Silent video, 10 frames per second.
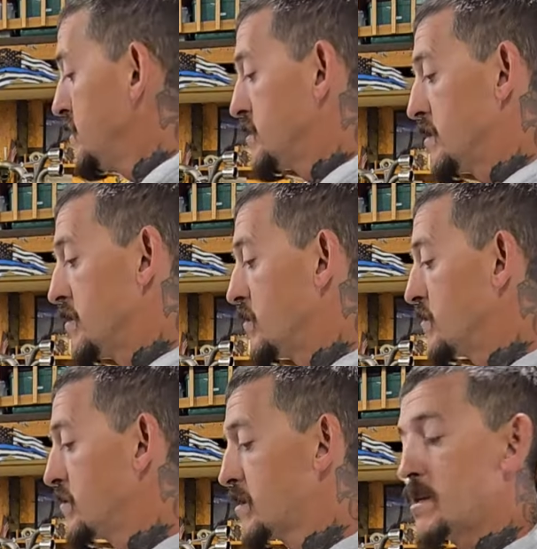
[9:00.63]

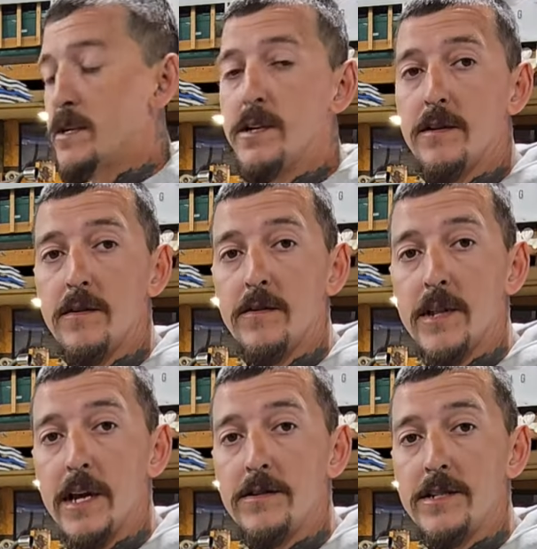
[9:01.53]
so couldn't do it
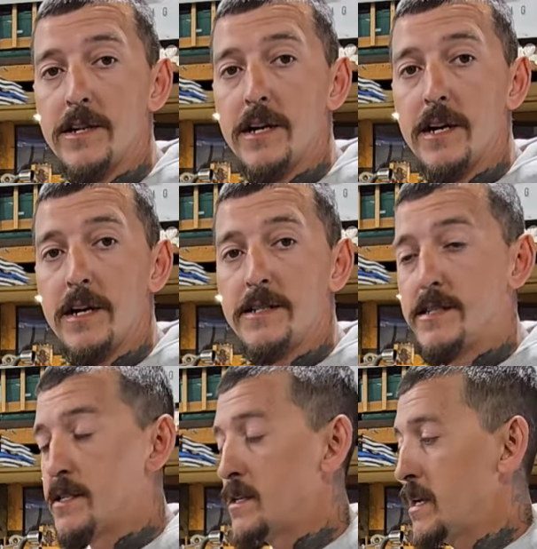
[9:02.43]
without you
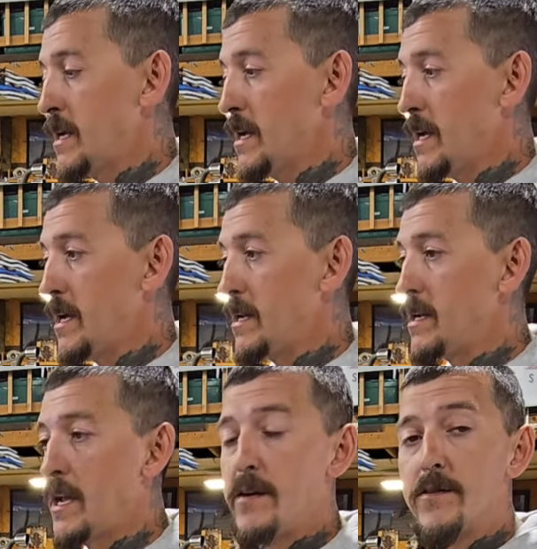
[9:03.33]
guys.
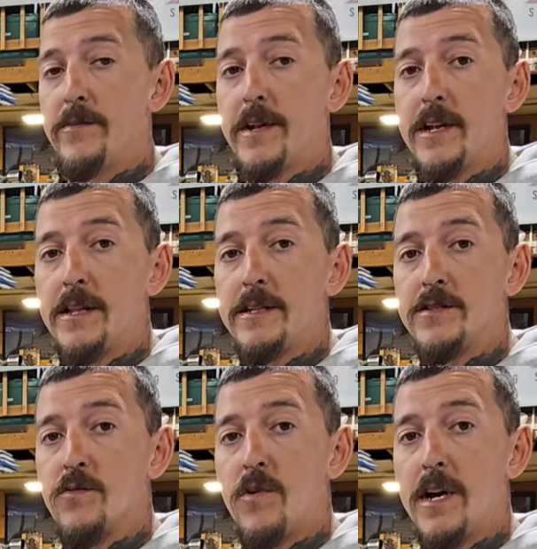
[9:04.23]
And everybody
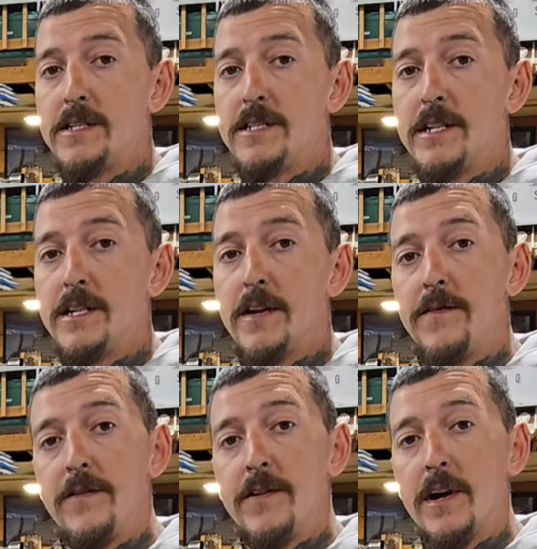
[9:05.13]
that's watching,
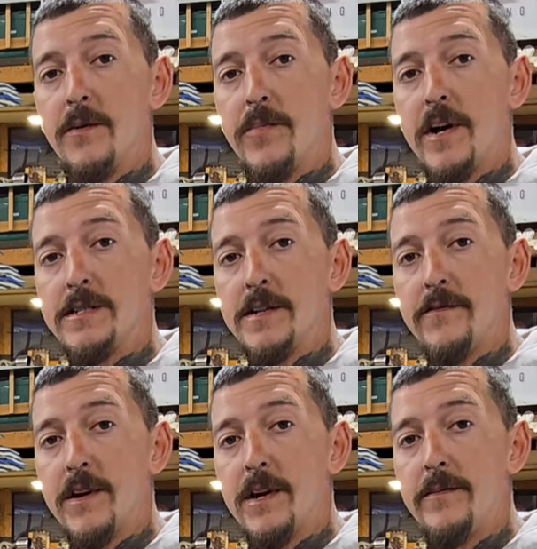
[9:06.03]
if you've got a
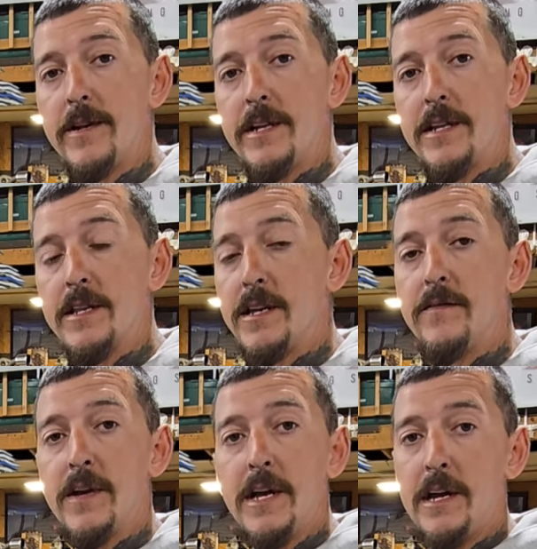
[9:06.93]
positive comment to
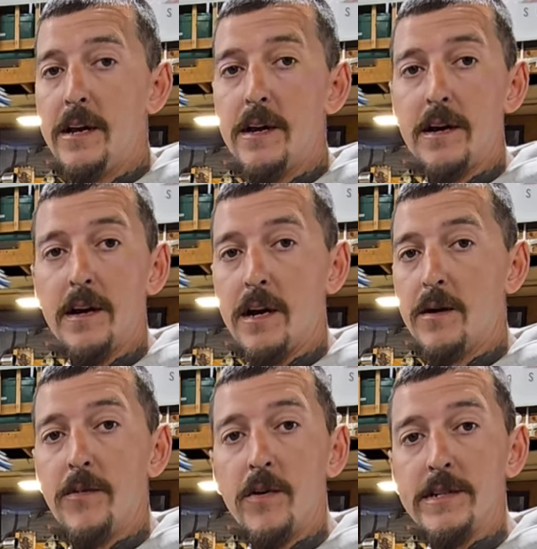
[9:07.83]
leave,
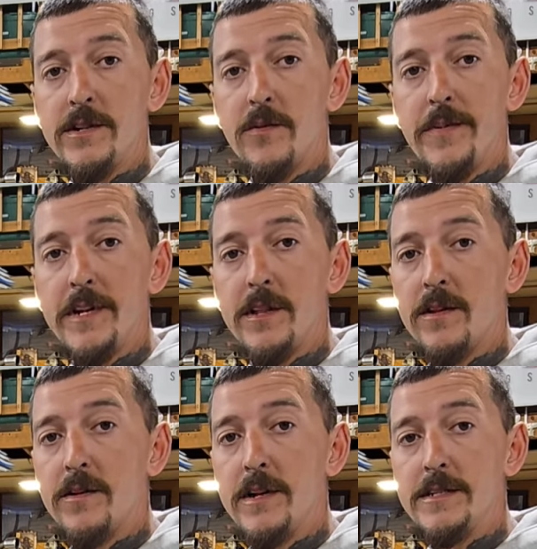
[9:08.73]
I'm always open to
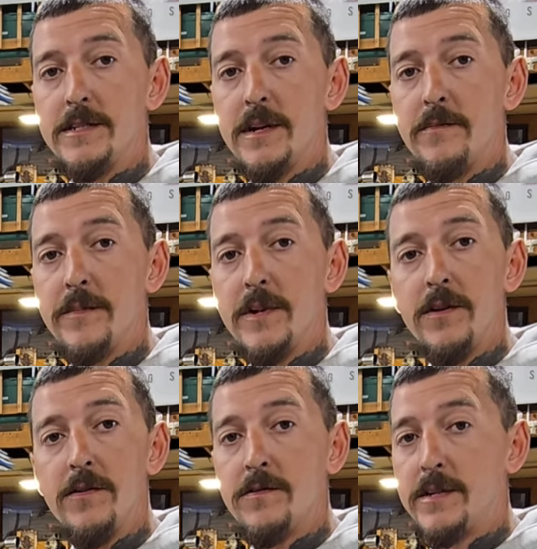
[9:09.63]
learning something
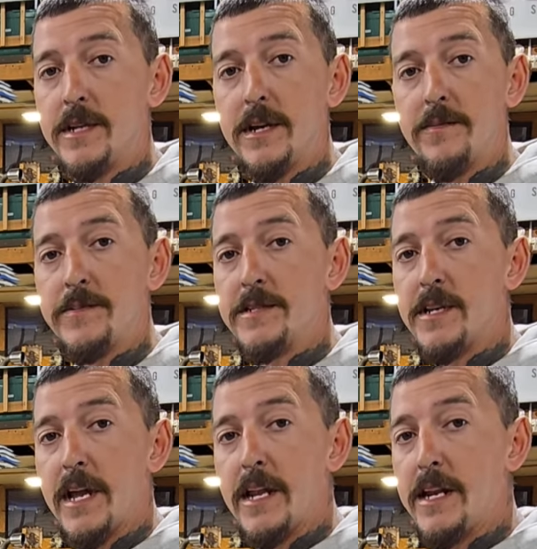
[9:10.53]
new,
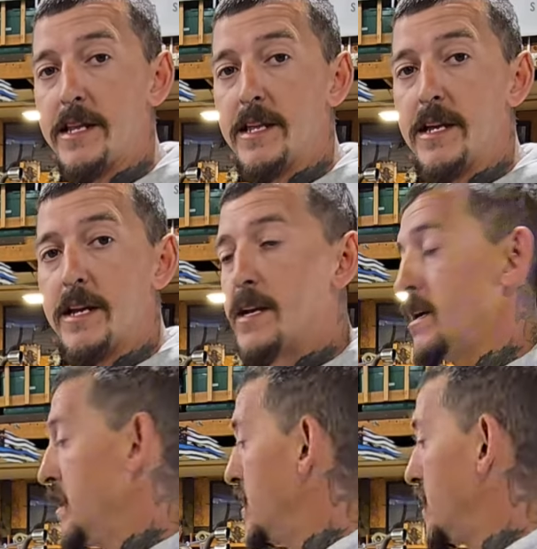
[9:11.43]
tips, anything.
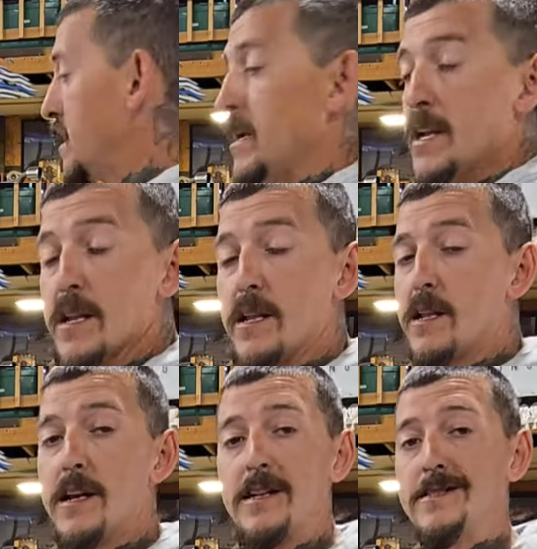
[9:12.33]
Again,
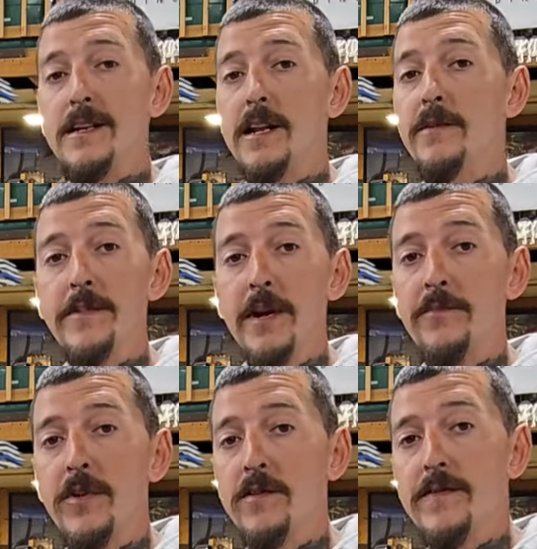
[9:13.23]
like I said, I'm
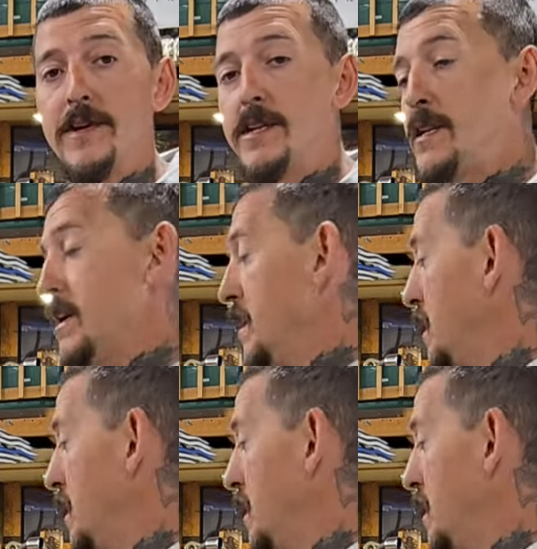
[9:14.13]
not perfect,